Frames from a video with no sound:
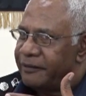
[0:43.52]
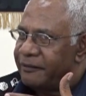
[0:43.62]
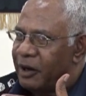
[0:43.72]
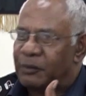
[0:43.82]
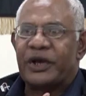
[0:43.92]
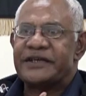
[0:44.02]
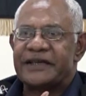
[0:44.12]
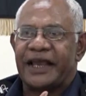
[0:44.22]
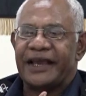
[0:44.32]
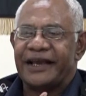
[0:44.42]
what we're
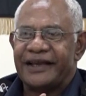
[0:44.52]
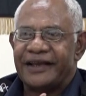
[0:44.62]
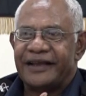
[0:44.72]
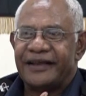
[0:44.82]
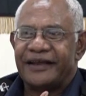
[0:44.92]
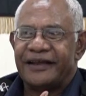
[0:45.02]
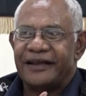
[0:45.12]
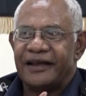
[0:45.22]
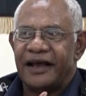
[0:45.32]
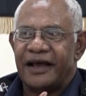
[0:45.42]
saying
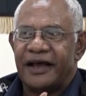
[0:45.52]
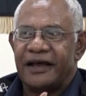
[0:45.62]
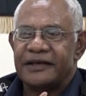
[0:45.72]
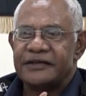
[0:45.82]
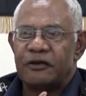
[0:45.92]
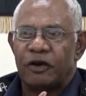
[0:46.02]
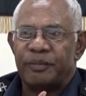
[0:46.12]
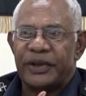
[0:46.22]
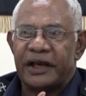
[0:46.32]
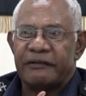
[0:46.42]
uh, is
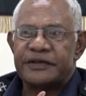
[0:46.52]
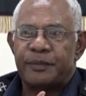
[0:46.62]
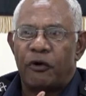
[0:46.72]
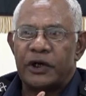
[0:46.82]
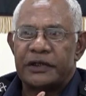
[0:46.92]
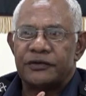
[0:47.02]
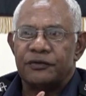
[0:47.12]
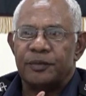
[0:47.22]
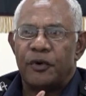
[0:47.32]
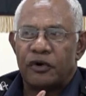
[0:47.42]
not being responded
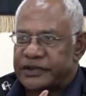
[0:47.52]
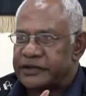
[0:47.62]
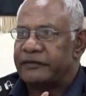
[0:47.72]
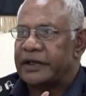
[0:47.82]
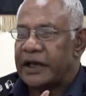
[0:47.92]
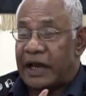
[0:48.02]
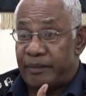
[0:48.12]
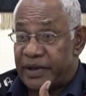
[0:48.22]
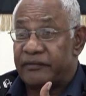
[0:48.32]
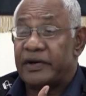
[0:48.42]
to positively, and
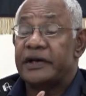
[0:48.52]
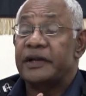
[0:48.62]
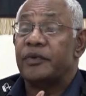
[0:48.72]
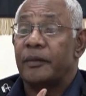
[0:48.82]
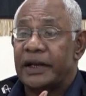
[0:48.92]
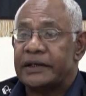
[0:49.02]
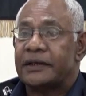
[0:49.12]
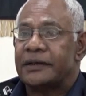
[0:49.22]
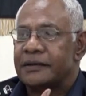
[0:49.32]
I'm being very diplomatic.